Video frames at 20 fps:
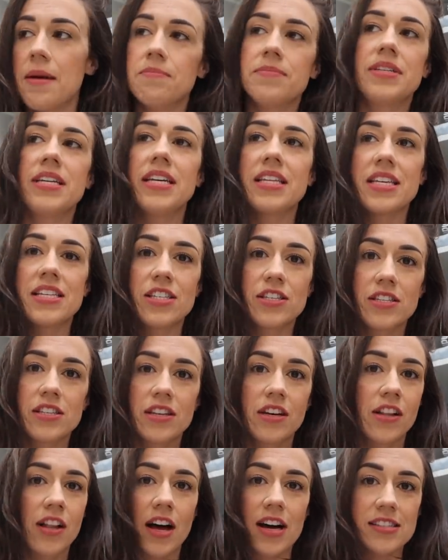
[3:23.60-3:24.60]
empty this
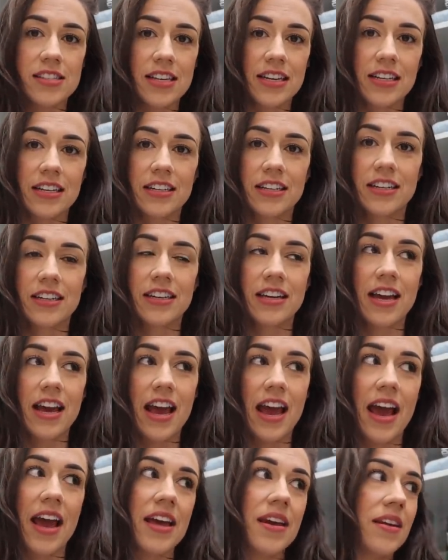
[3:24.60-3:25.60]
closet
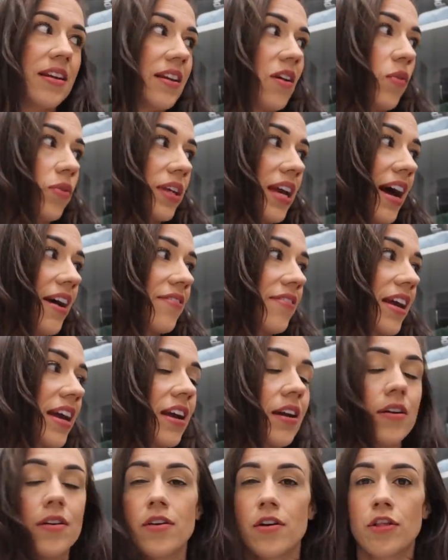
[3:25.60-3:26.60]
and only have
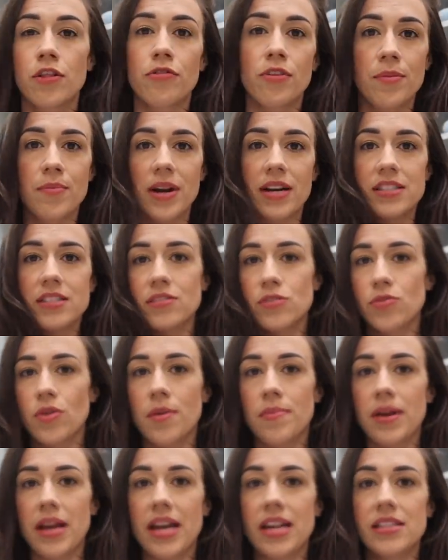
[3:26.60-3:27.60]
like three pairs of
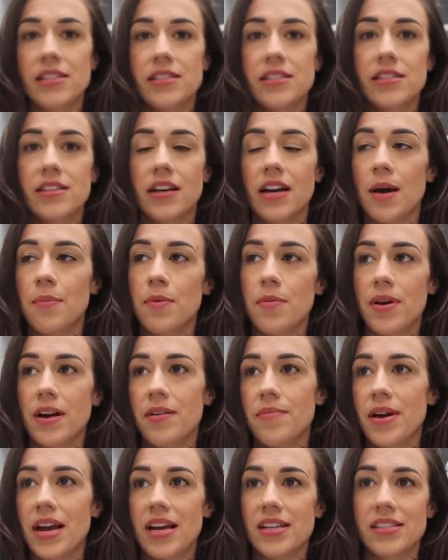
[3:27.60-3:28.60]
sweatpants, a couple
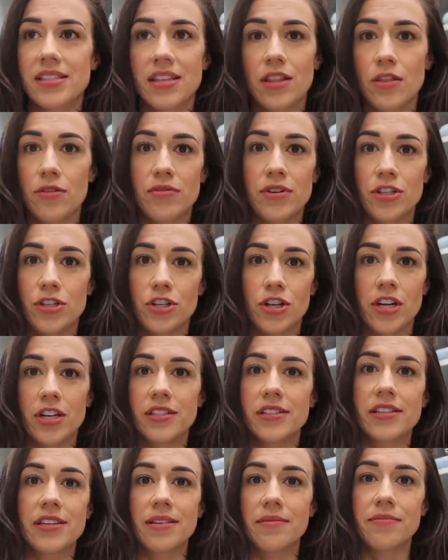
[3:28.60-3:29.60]
pair of pants, and three
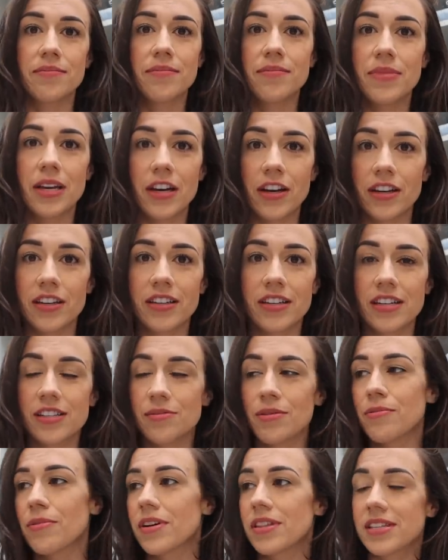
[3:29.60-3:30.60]
shirts and be good,
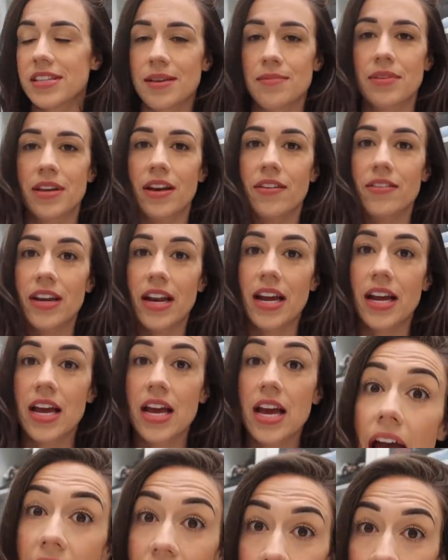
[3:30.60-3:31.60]
because we wear the same thing every
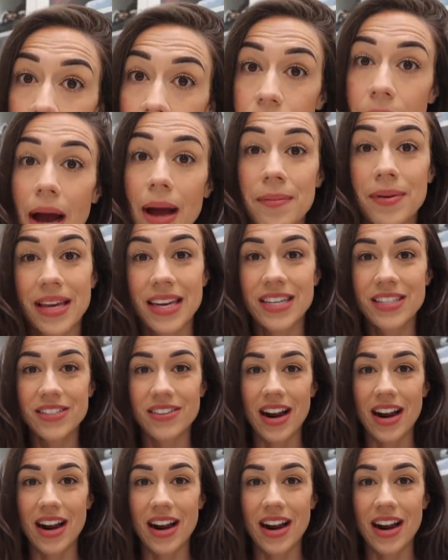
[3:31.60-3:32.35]
day. Anyway, I'm getting